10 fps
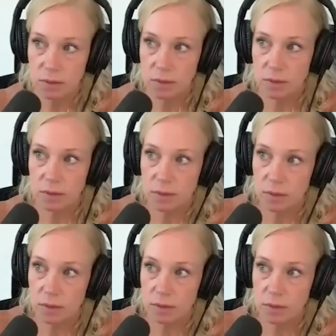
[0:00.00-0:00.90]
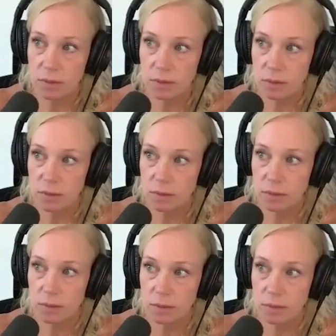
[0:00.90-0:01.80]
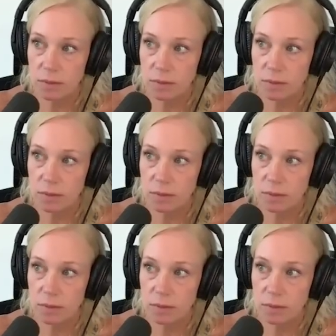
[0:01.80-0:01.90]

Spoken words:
No one is speaking in this clip.